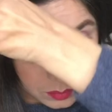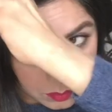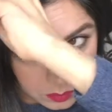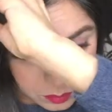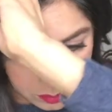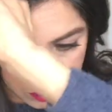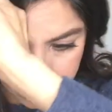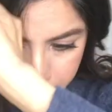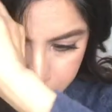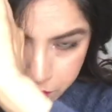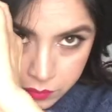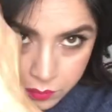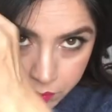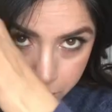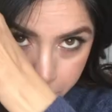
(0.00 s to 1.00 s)
inwards,
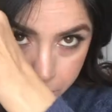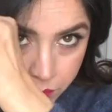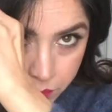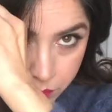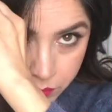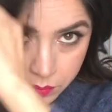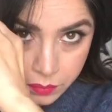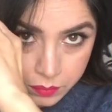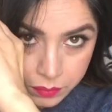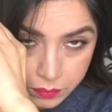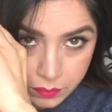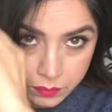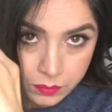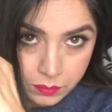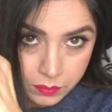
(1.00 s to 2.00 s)
some
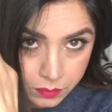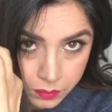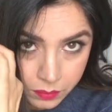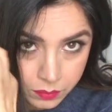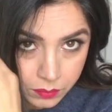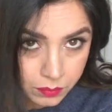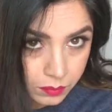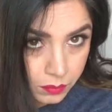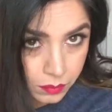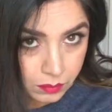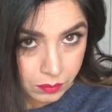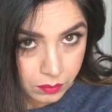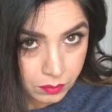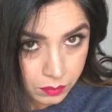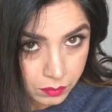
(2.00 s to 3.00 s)
outwards,
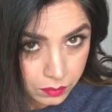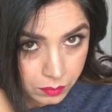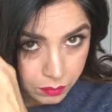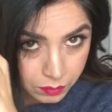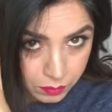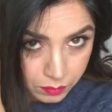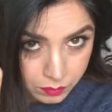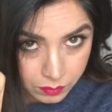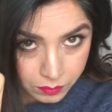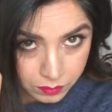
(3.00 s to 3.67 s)
just like that.